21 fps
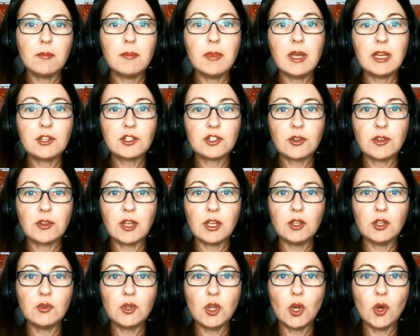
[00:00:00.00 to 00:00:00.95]
Make sure that
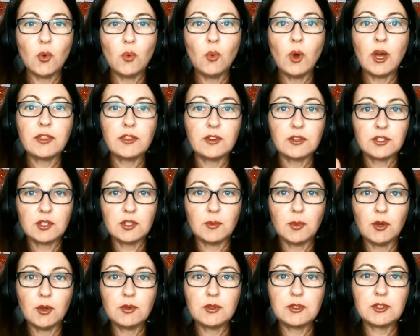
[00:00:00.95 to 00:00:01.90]
you know what they're
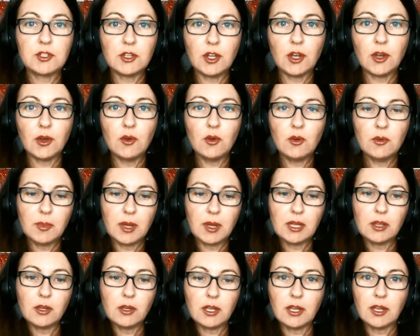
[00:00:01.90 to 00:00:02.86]
supposed to know by
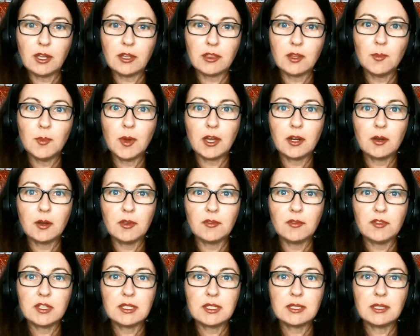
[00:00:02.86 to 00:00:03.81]
looking at the bottom
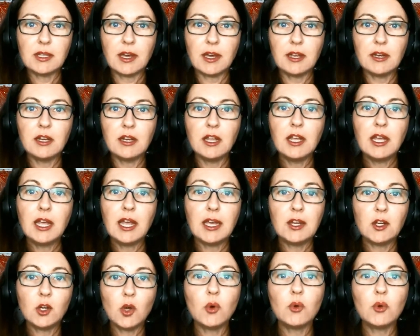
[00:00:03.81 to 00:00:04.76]
of the slide
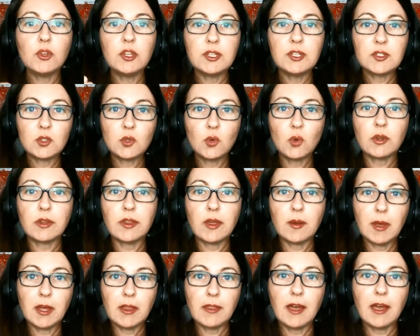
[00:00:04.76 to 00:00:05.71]
and only score
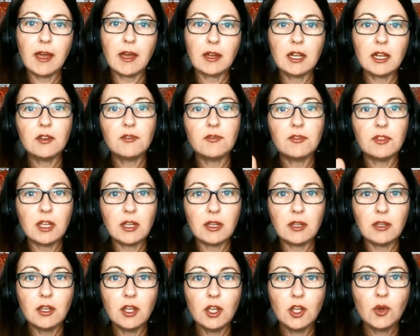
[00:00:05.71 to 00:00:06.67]
them on that. If
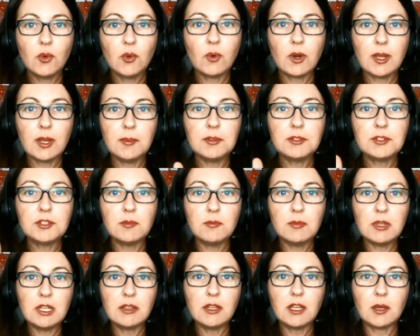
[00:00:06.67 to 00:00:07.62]
they were able to
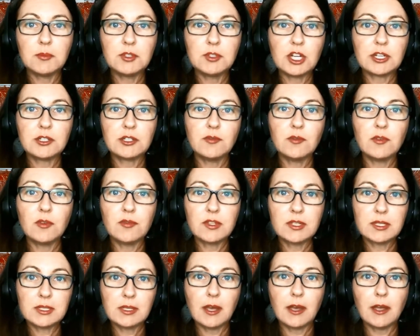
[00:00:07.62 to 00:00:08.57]
meet the objective of the
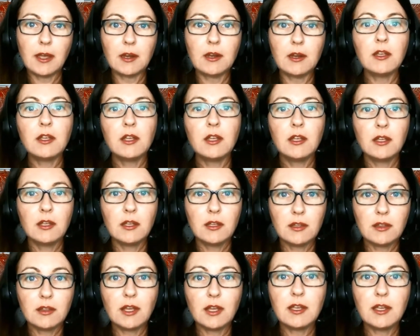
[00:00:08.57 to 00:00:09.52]
slide,
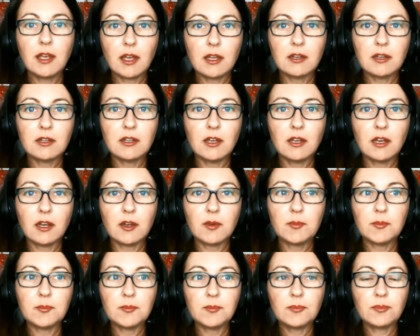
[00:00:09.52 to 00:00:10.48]
they get
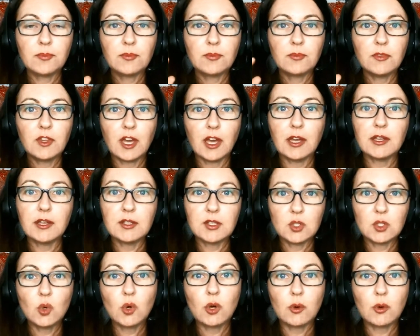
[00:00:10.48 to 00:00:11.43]
the
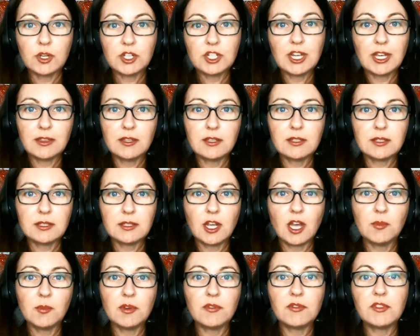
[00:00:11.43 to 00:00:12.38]
highest score, which at this
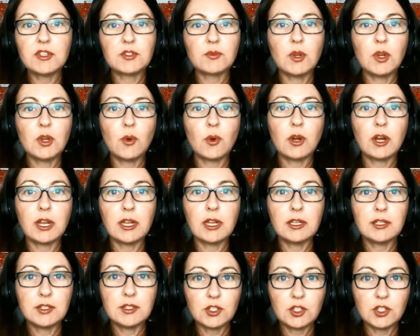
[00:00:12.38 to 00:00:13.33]
time of this recording
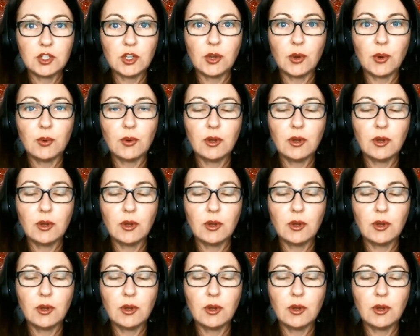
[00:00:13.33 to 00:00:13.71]
is a 2.